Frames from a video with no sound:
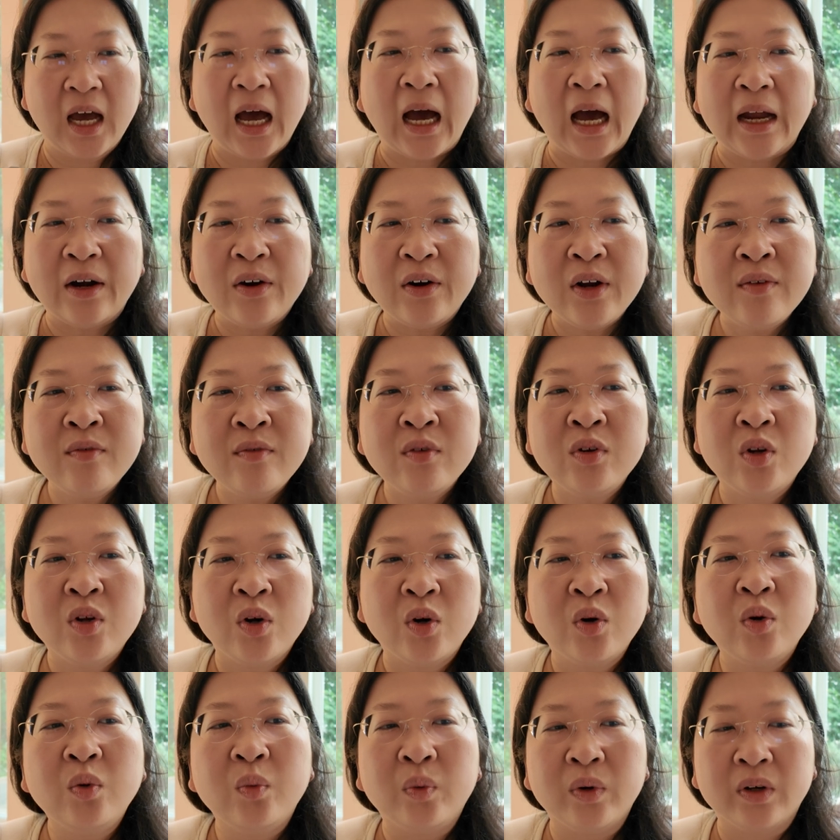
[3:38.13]
I don't even
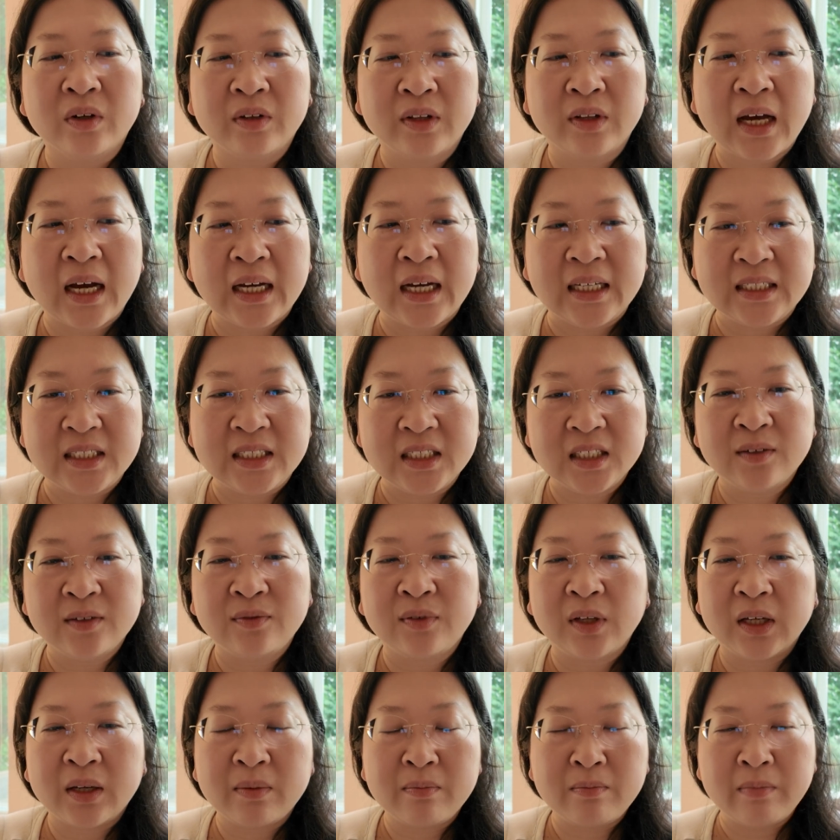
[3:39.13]
know where the idea of
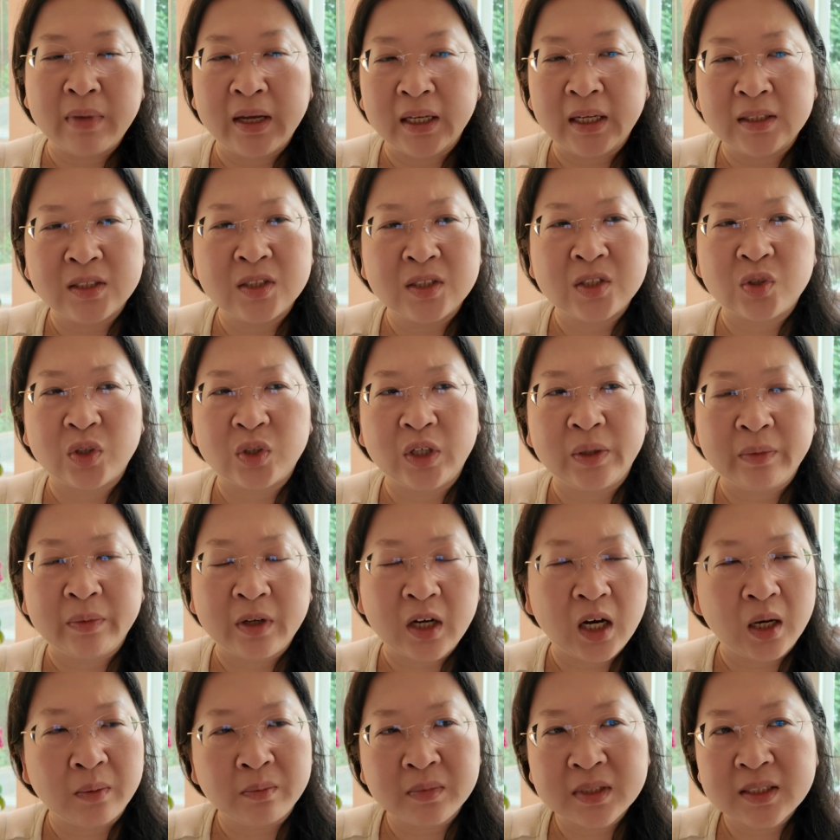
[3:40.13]
like mainstream
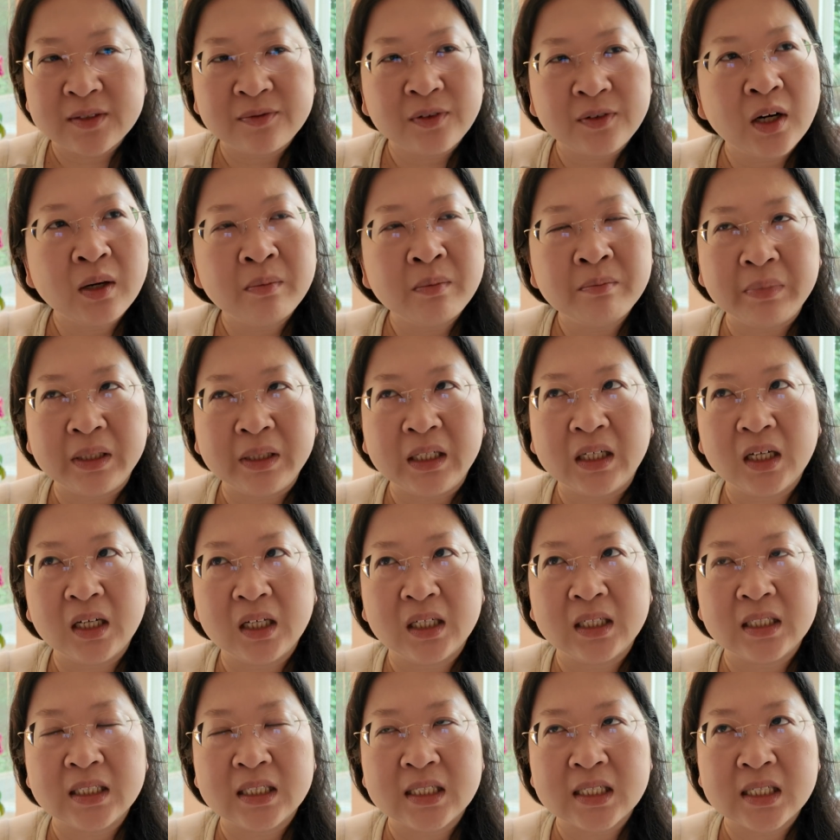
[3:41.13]
comes from,
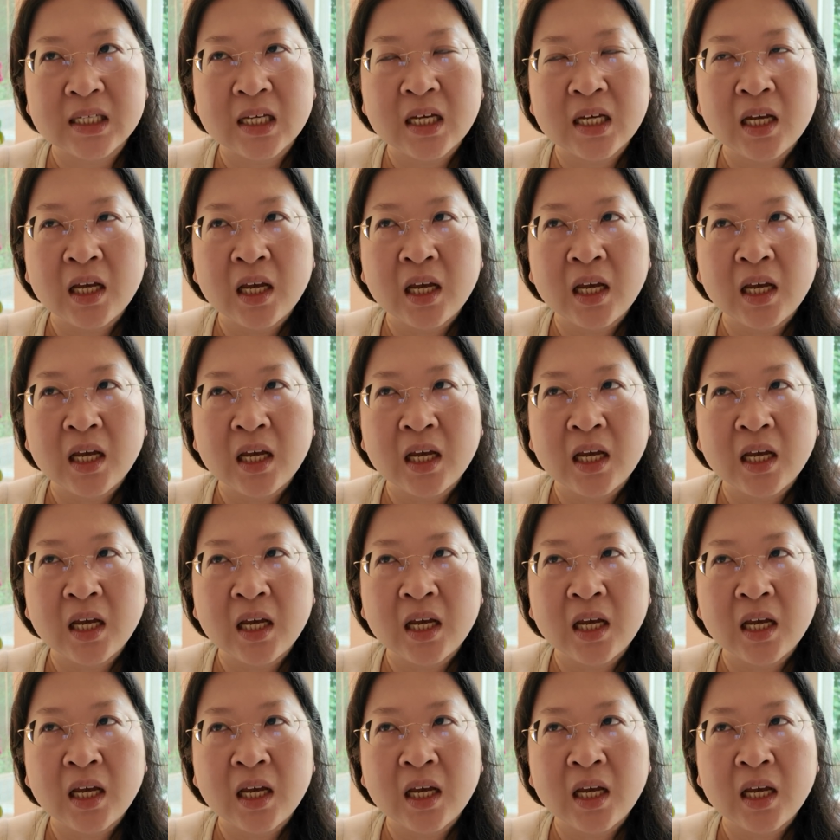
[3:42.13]
because